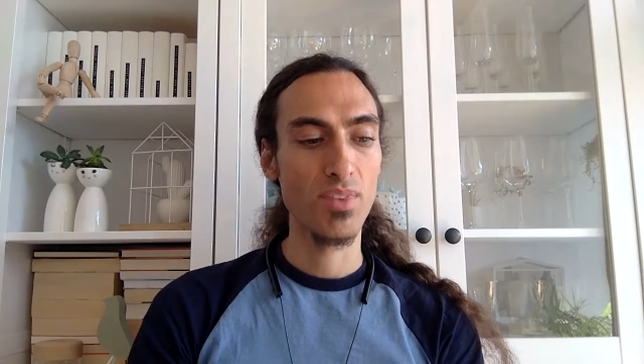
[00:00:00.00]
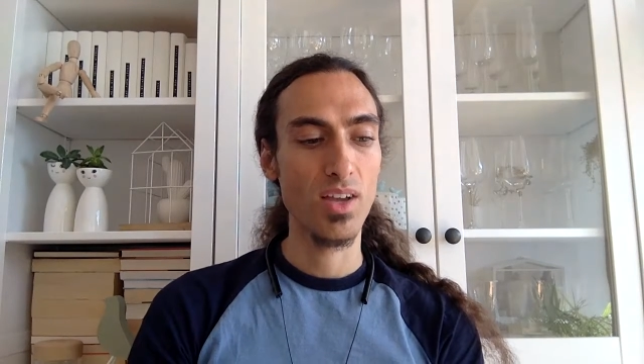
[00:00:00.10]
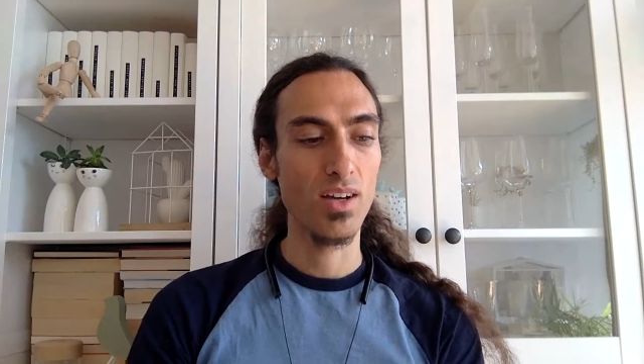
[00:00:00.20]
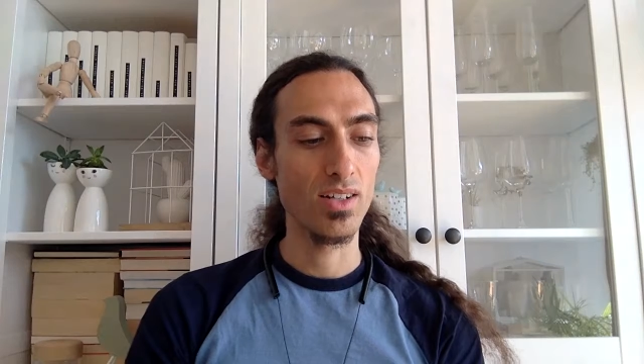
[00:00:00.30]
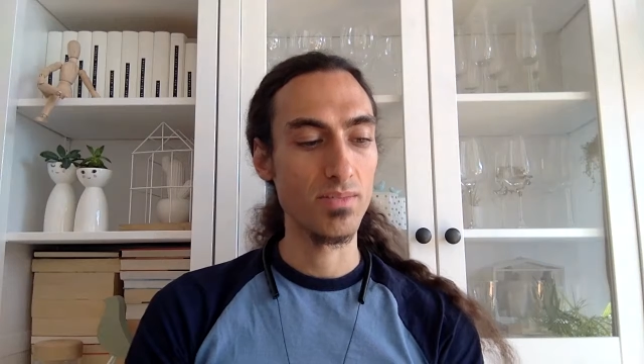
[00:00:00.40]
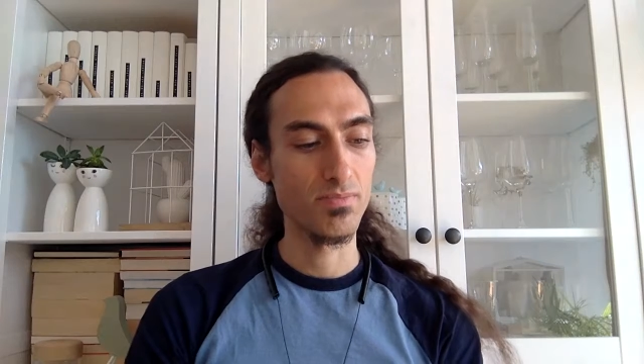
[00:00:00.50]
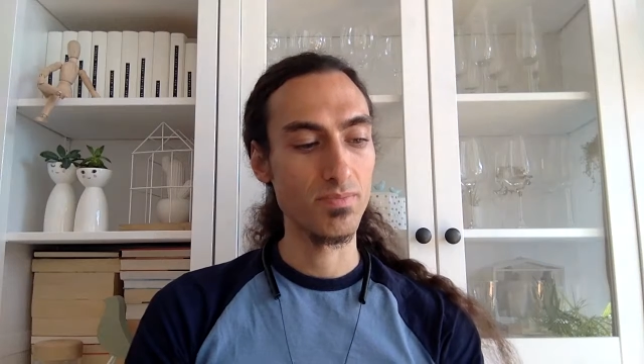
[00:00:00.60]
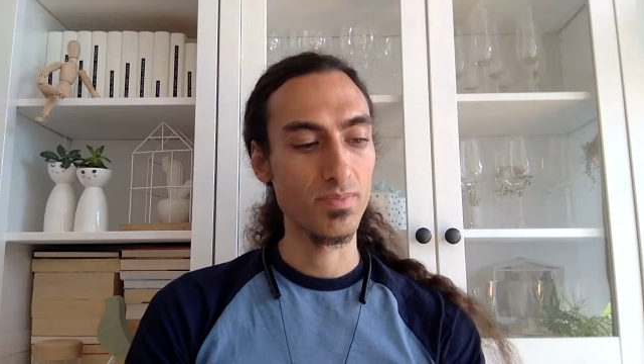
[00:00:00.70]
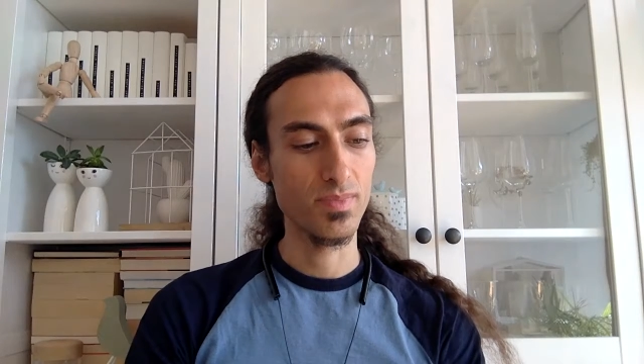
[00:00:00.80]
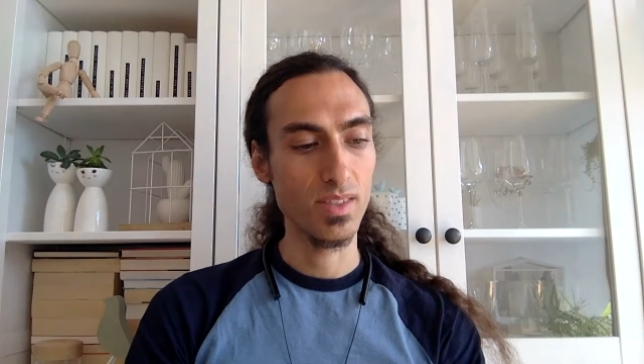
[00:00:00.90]

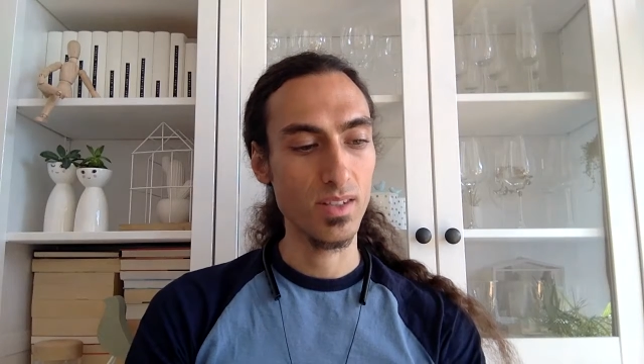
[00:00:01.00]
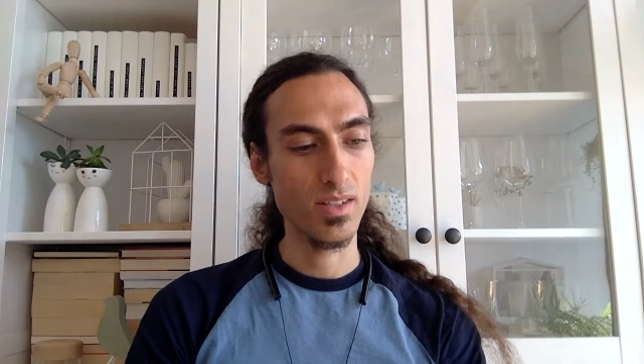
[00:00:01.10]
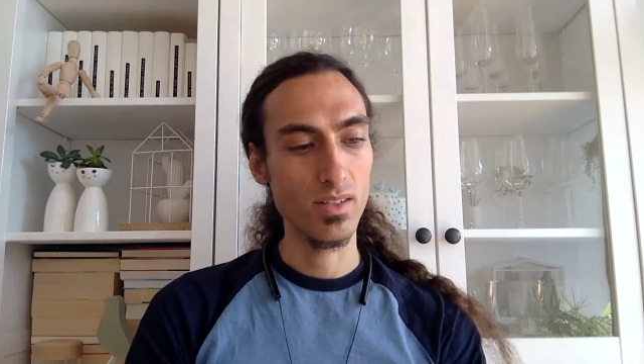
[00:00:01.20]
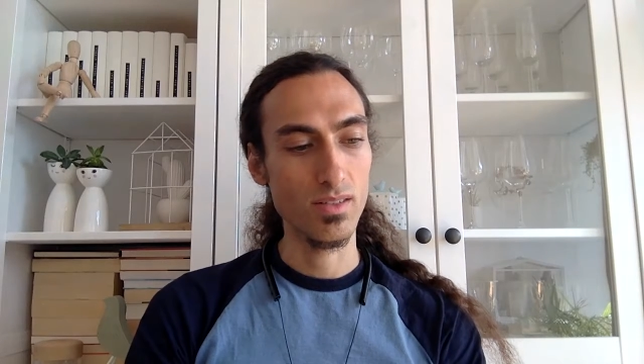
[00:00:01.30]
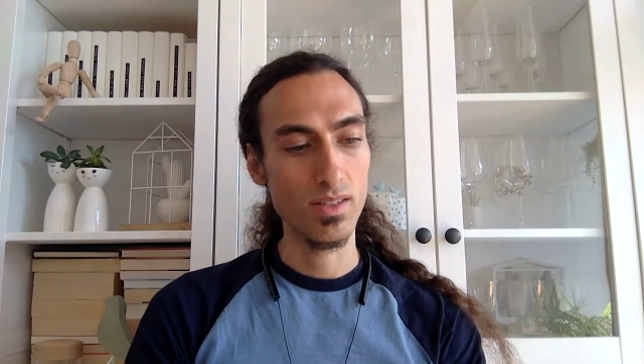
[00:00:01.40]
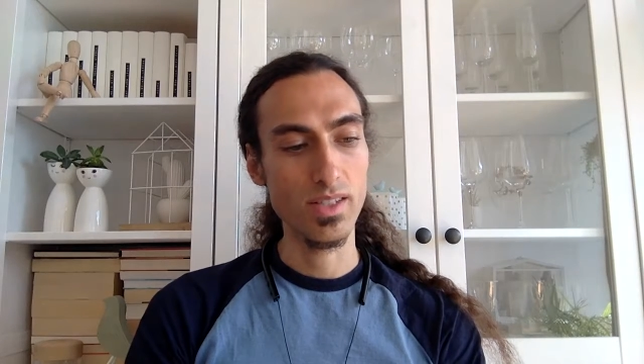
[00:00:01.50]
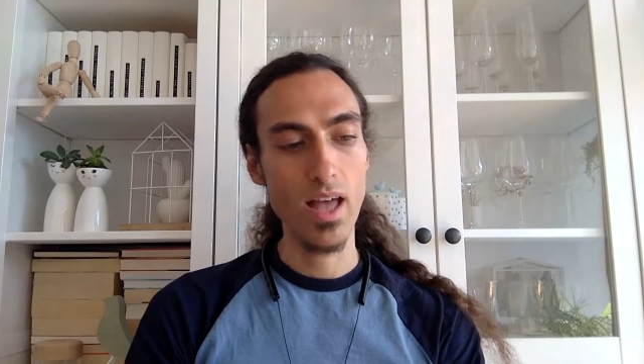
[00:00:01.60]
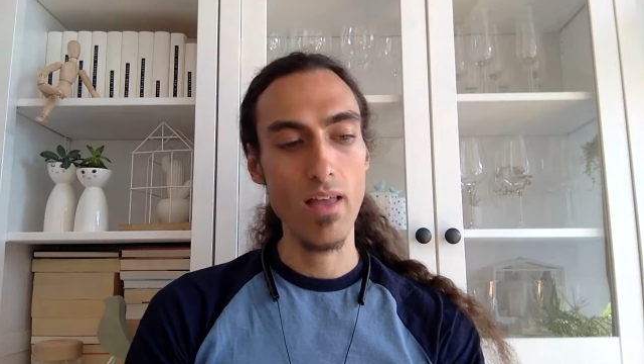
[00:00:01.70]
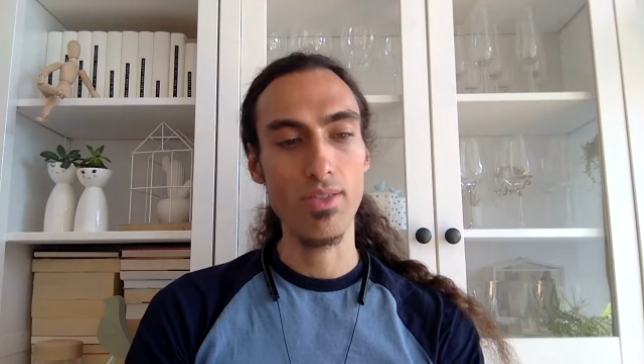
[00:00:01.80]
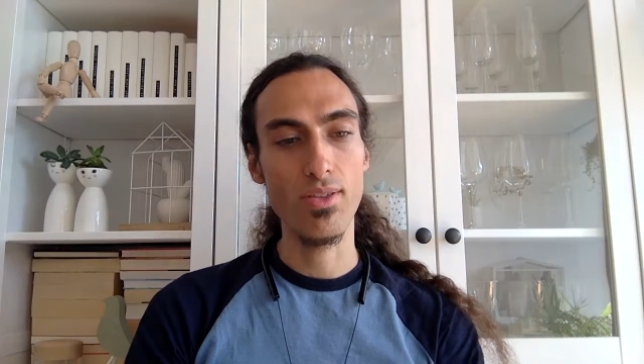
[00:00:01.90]
the
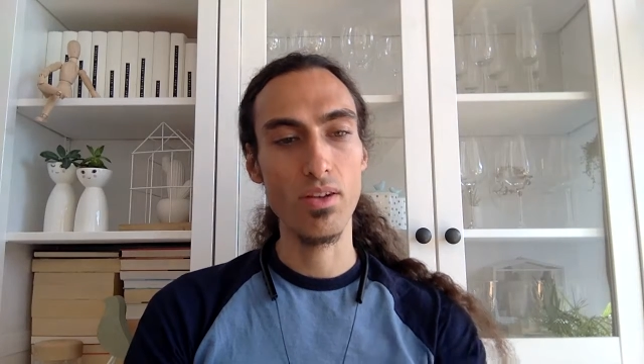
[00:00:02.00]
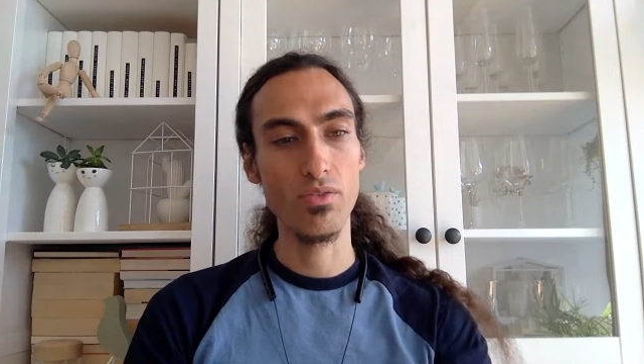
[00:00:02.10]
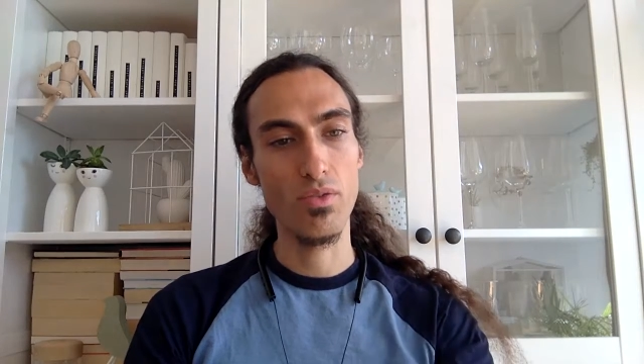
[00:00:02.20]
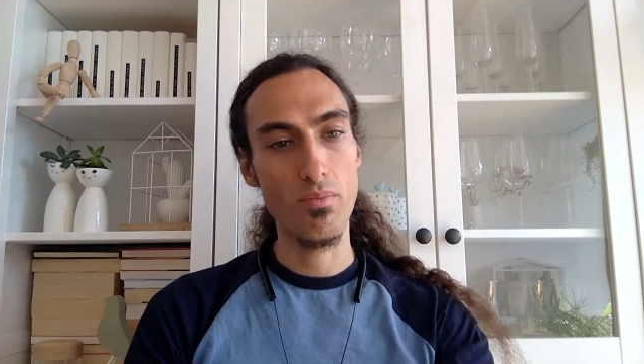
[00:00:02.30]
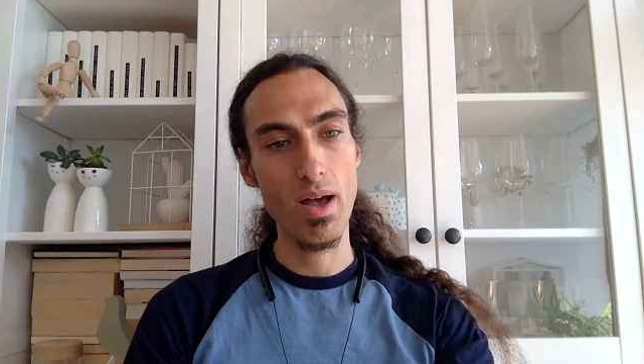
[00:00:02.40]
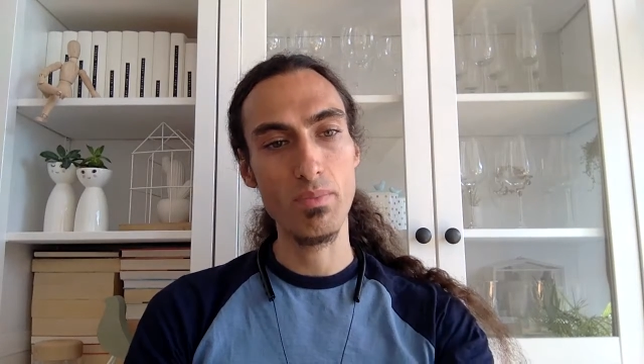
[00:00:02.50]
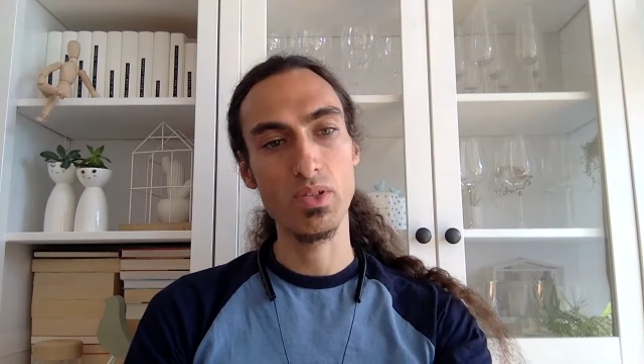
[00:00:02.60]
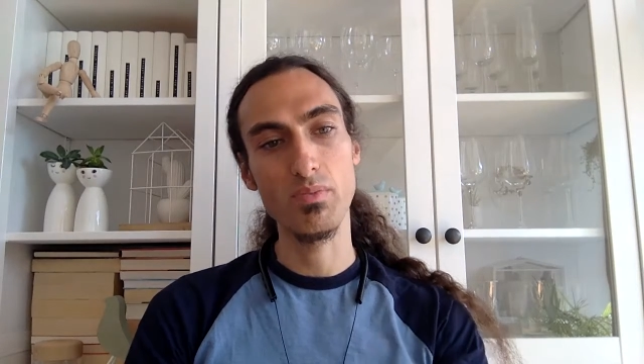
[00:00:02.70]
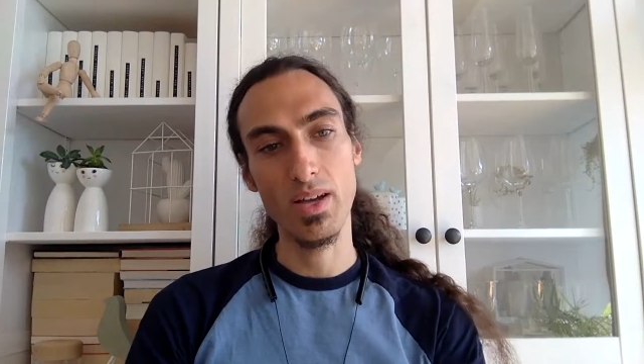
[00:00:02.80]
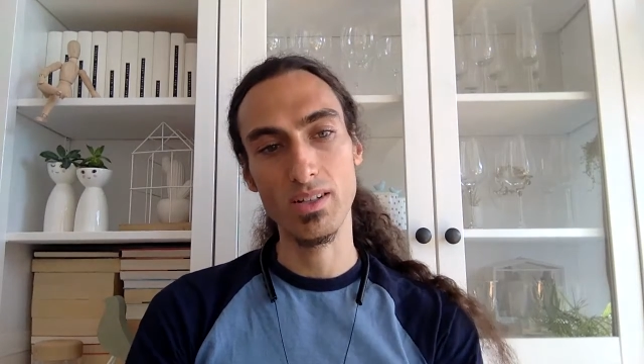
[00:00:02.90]
sad thing from my
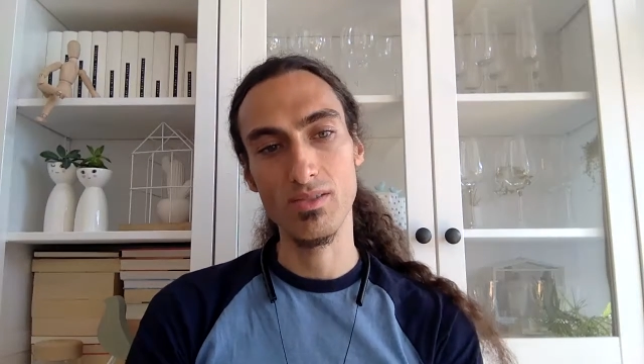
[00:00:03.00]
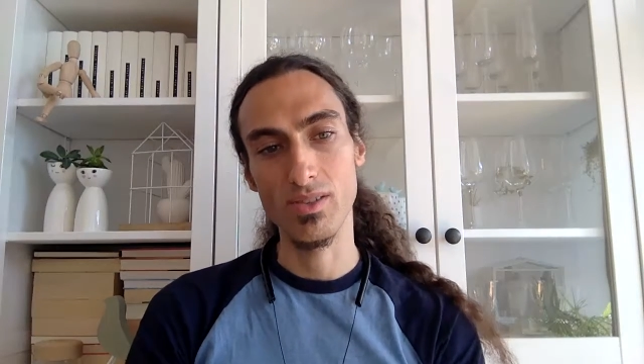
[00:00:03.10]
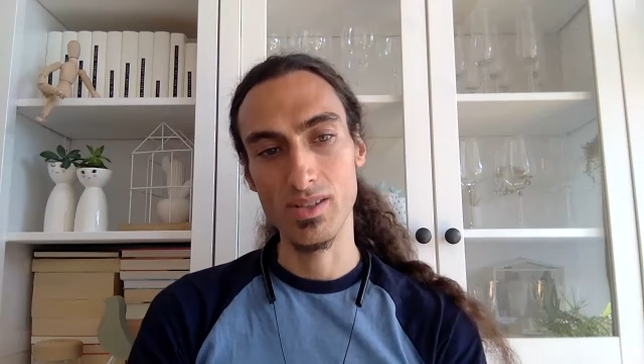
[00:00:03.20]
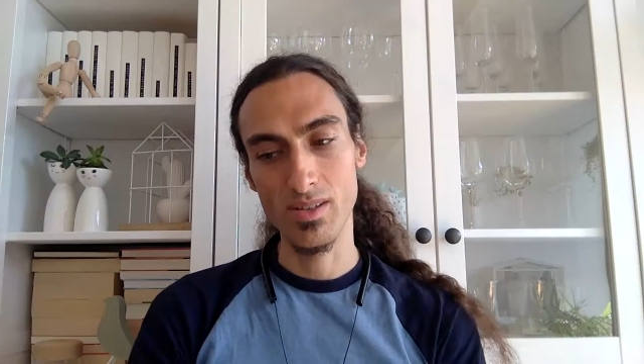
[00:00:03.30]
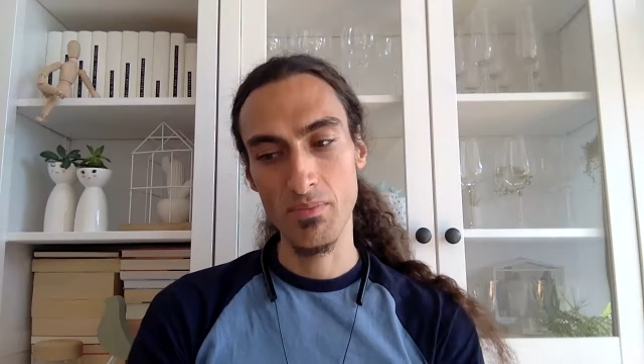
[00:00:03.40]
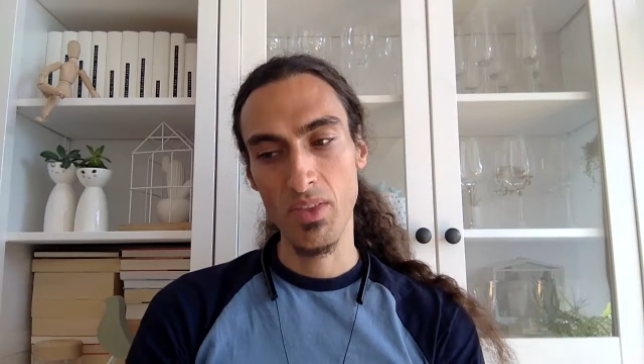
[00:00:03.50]
perspective is